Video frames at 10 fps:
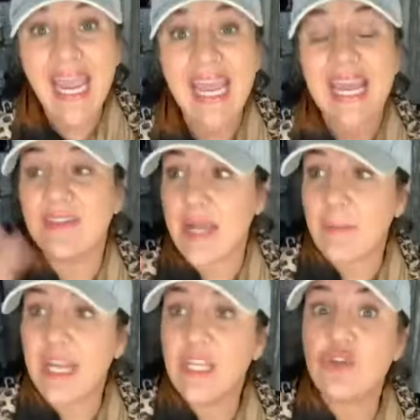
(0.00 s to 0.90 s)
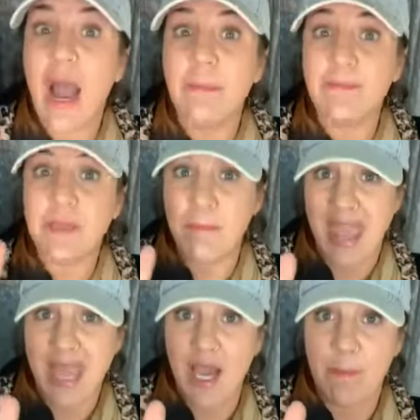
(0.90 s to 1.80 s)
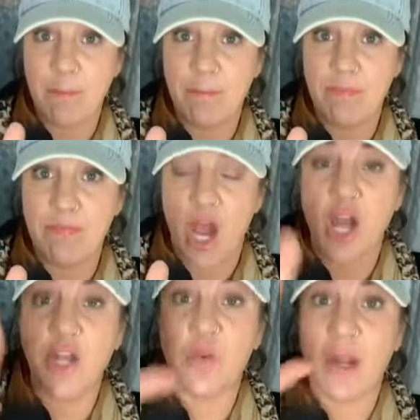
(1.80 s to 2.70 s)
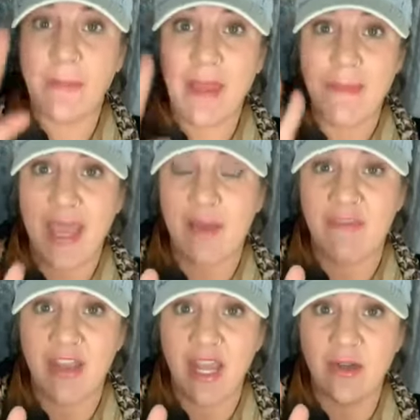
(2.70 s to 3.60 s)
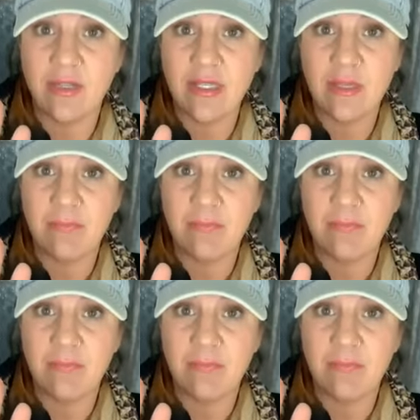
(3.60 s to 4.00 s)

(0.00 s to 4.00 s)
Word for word: if somebody drops makeup under one of my makeup videos,